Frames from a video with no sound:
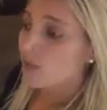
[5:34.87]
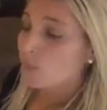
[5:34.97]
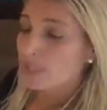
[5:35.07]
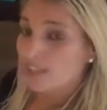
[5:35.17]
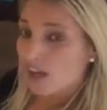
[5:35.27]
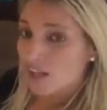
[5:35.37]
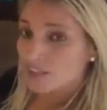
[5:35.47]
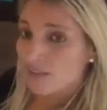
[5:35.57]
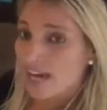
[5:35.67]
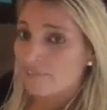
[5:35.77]
We could
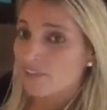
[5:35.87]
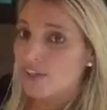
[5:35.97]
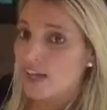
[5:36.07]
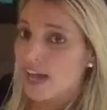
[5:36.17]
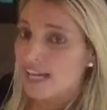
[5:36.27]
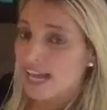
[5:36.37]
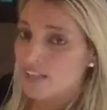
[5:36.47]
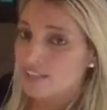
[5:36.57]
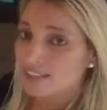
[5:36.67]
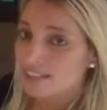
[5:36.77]
also have her not
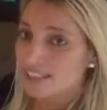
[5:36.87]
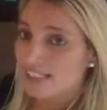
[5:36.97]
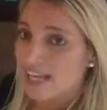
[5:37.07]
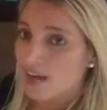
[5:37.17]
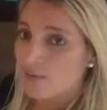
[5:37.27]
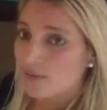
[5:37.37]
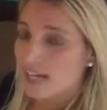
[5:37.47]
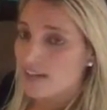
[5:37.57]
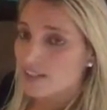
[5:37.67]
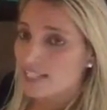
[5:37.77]
actually sit now
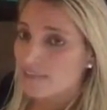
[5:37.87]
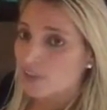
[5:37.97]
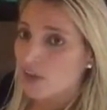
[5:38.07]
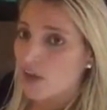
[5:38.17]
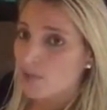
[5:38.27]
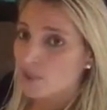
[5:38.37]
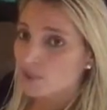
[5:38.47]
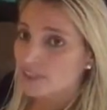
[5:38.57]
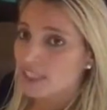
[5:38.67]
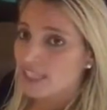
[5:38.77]
and just have her
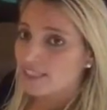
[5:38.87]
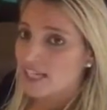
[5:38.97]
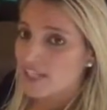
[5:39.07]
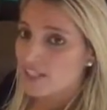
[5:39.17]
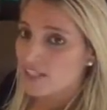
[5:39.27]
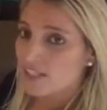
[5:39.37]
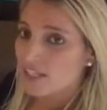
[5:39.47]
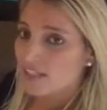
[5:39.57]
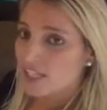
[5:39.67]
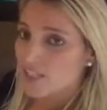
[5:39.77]
almost touch
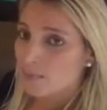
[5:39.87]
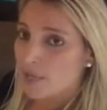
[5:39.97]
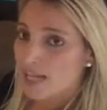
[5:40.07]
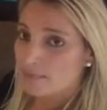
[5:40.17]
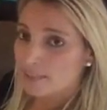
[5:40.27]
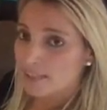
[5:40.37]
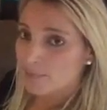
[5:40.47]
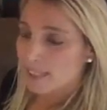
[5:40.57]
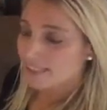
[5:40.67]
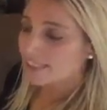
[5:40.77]
her bottom a little
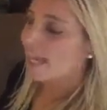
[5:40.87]
bit